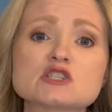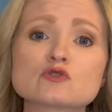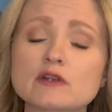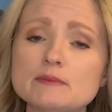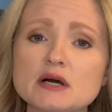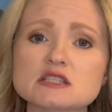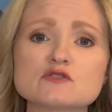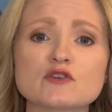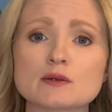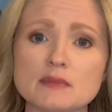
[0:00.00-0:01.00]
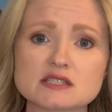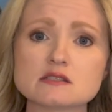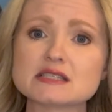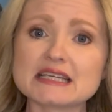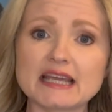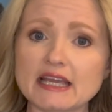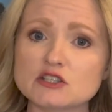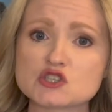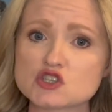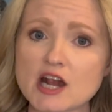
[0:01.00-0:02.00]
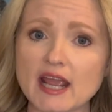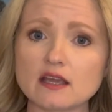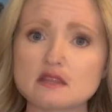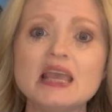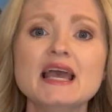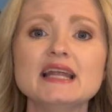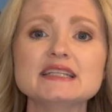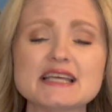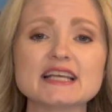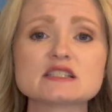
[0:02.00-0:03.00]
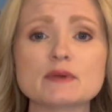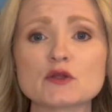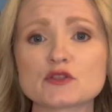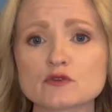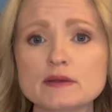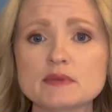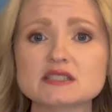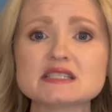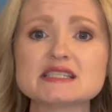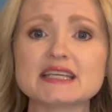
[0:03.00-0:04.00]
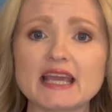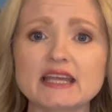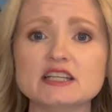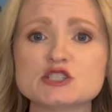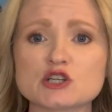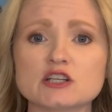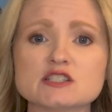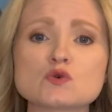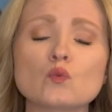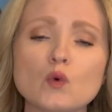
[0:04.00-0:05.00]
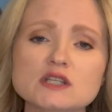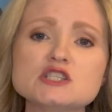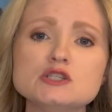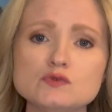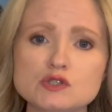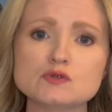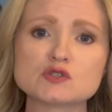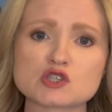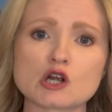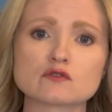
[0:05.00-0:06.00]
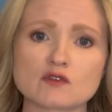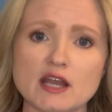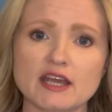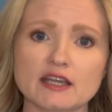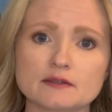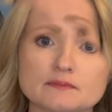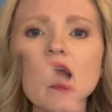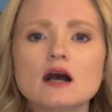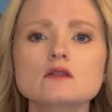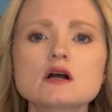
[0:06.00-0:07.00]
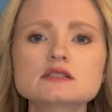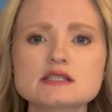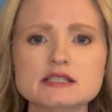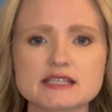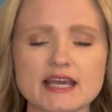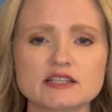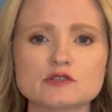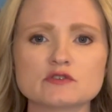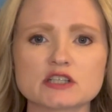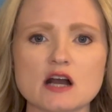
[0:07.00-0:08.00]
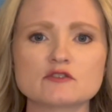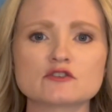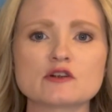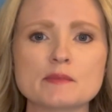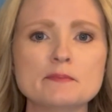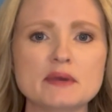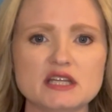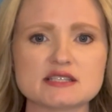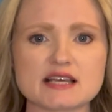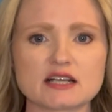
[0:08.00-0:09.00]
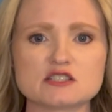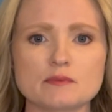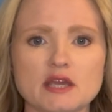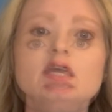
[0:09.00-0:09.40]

3 months for a muscle to gain strength, and it takes about 3 months to gain endurance once you do start running. How long does it take to recover from a meniscectomy?